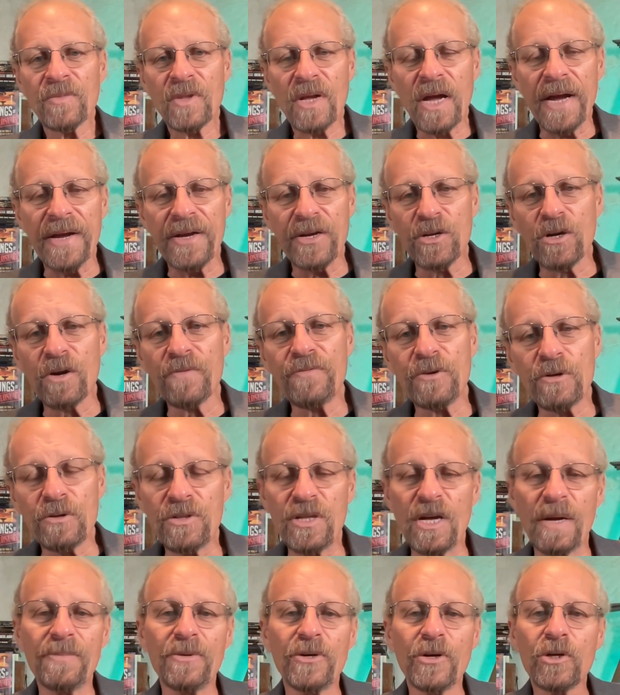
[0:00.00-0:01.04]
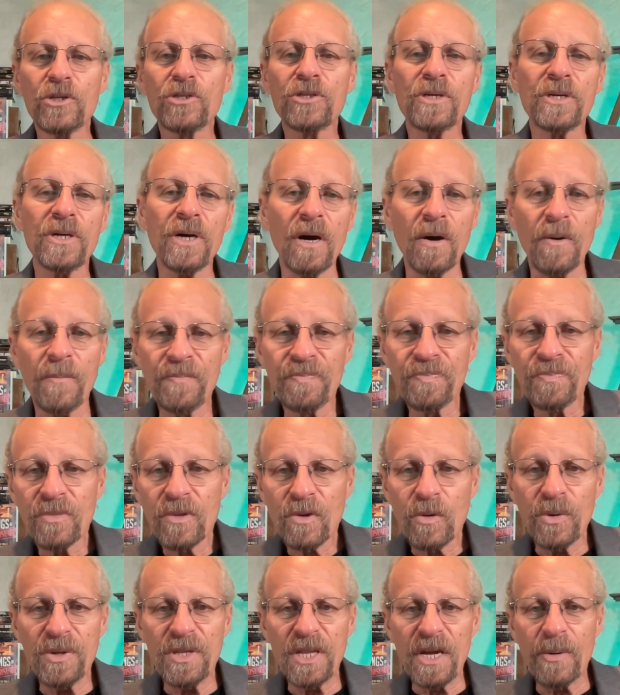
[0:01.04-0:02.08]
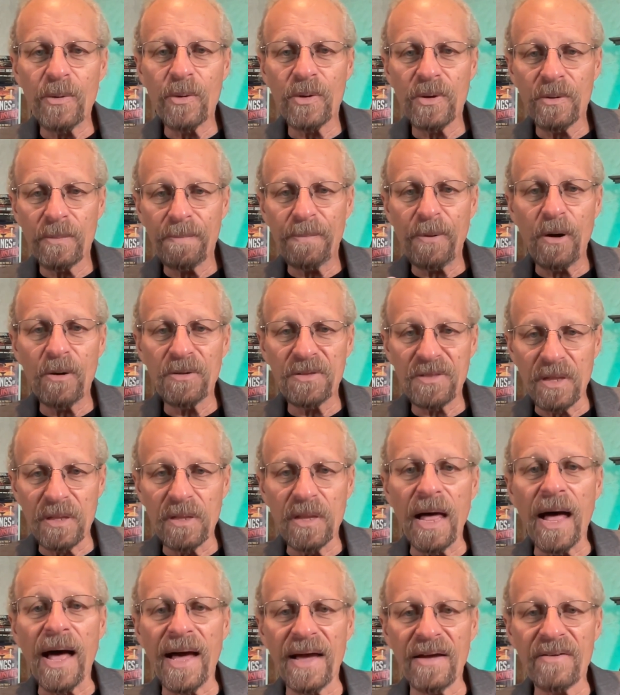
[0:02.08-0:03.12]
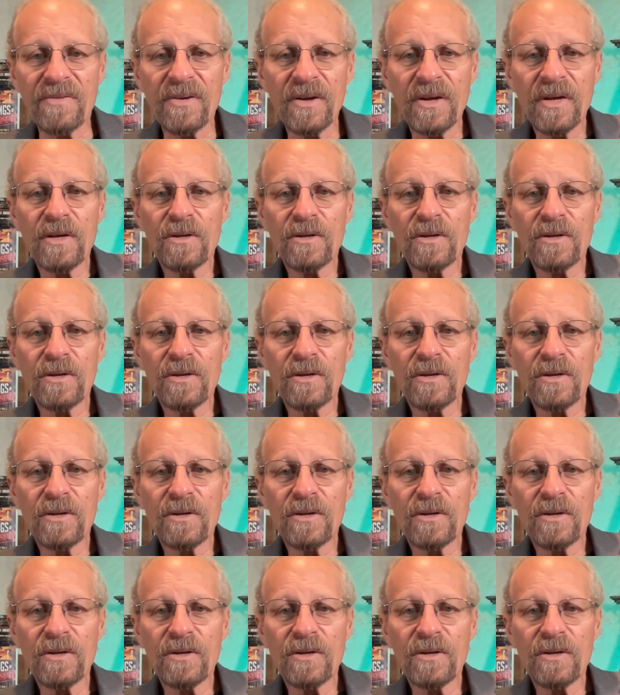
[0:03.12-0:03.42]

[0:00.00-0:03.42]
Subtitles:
I interviewed them years ago when they were both alive.